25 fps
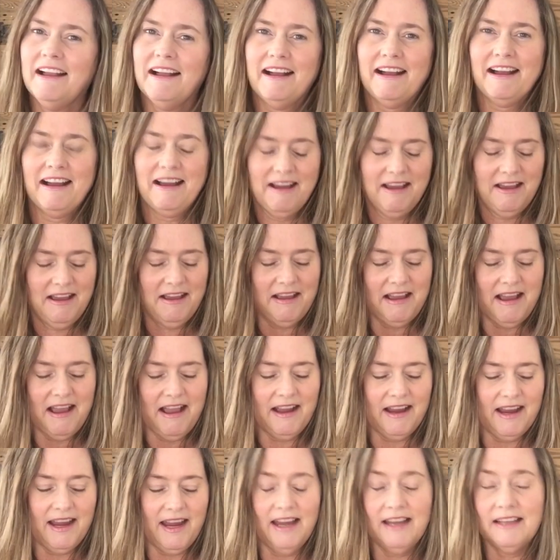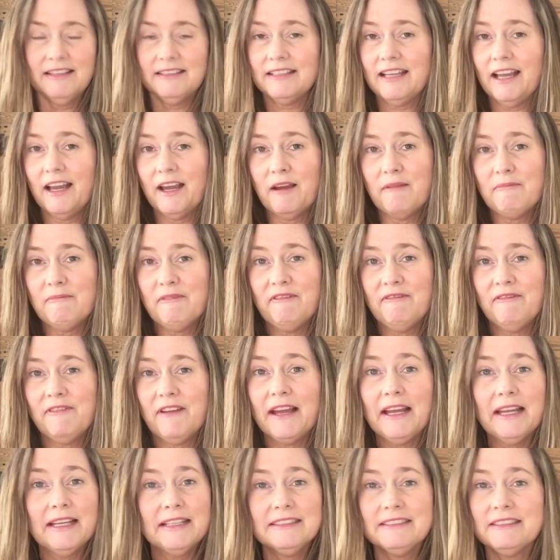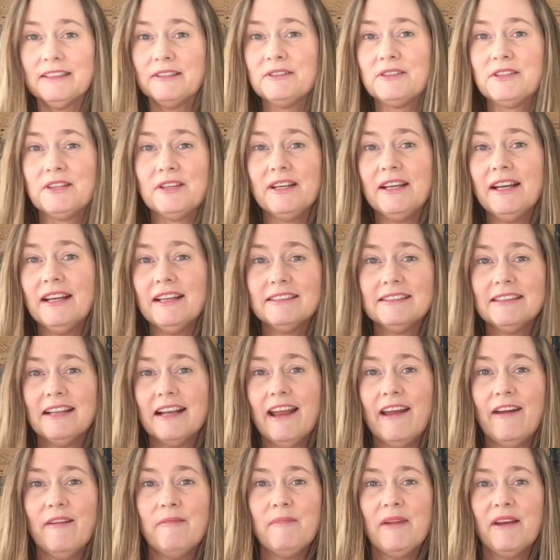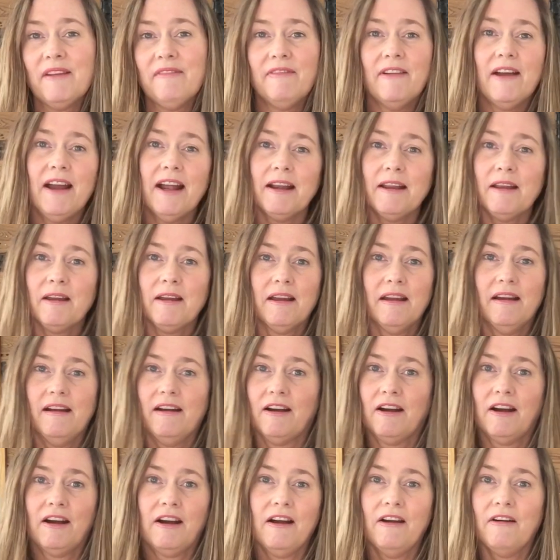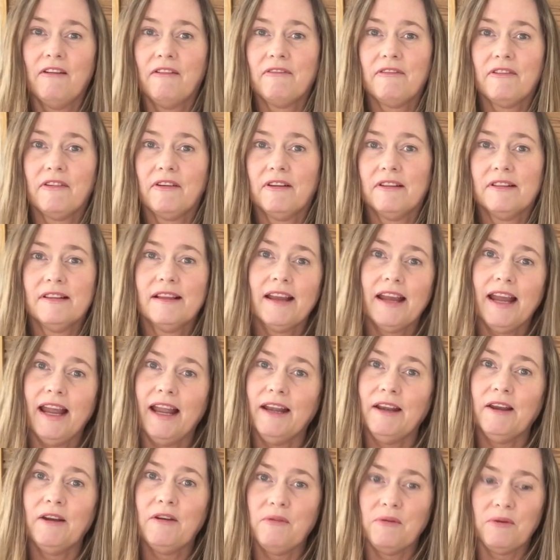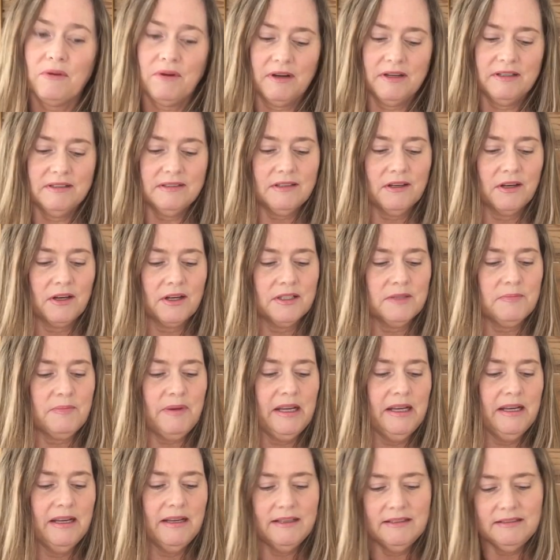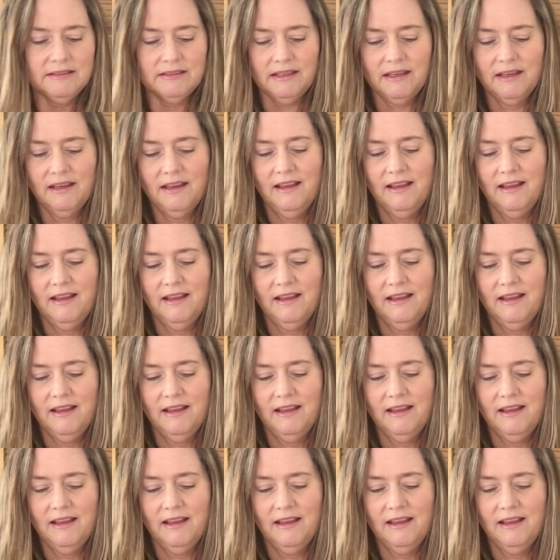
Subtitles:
I can't say I'm a fan, so she doesn't have me fighting her over the candy corn and circus peanuts.